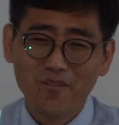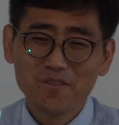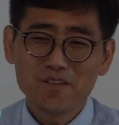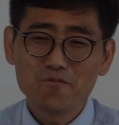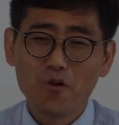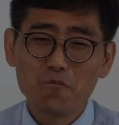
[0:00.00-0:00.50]

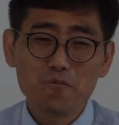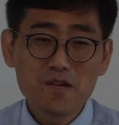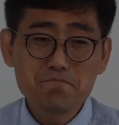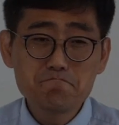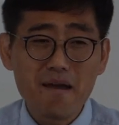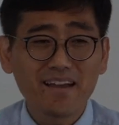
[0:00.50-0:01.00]
only when
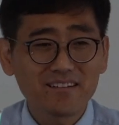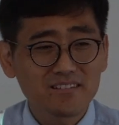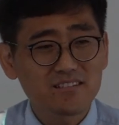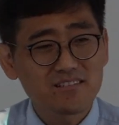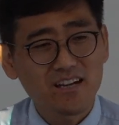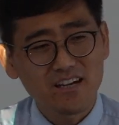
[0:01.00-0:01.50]
we
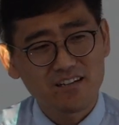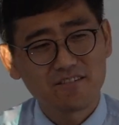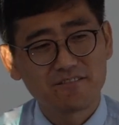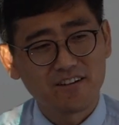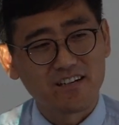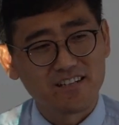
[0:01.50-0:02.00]
make the
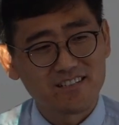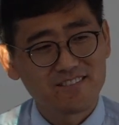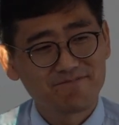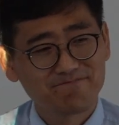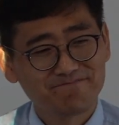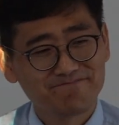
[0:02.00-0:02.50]

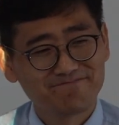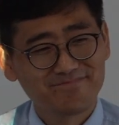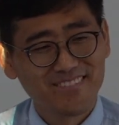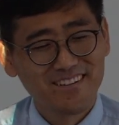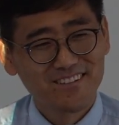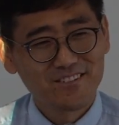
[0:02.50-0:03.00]
sacrifice
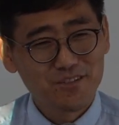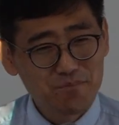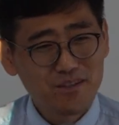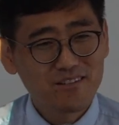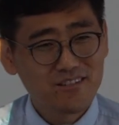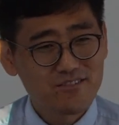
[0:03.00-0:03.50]

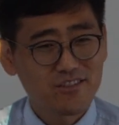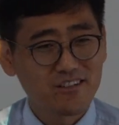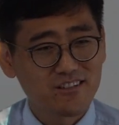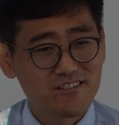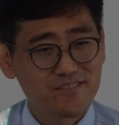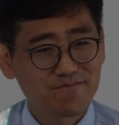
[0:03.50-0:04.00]
to be the
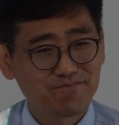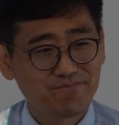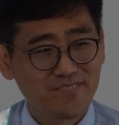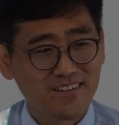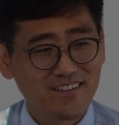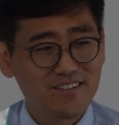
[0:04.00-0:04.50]
church,
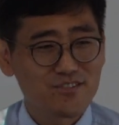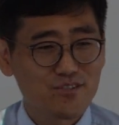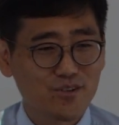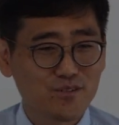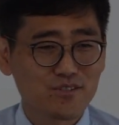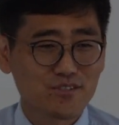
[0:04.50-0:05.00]
it
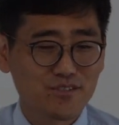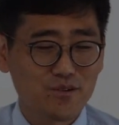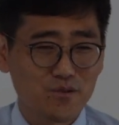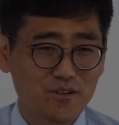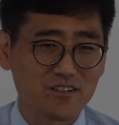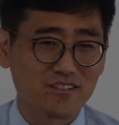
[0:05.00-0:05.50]
shows to
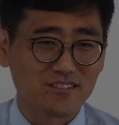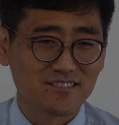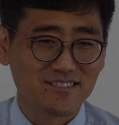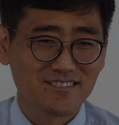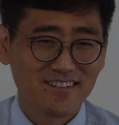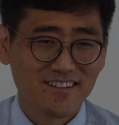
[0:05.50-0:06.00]
the
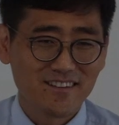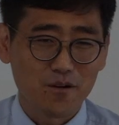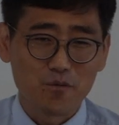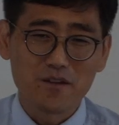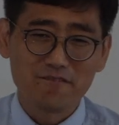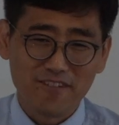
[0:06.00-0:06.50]
world
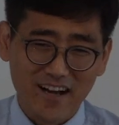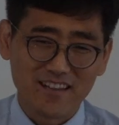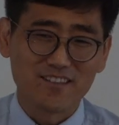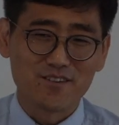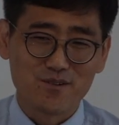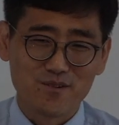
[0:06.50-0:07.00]
that we
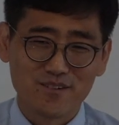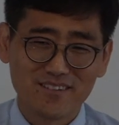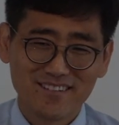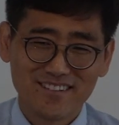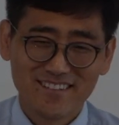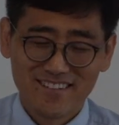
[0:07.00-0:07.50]
value
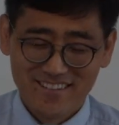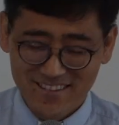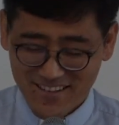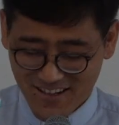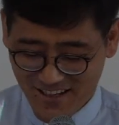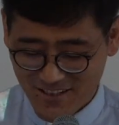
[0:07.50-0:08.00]

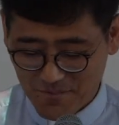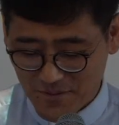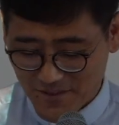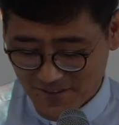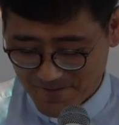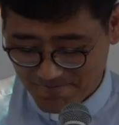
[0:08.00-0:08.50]
the
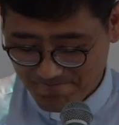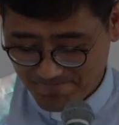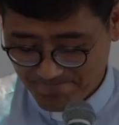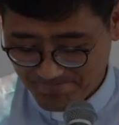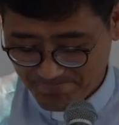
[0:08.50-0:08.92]
gospel.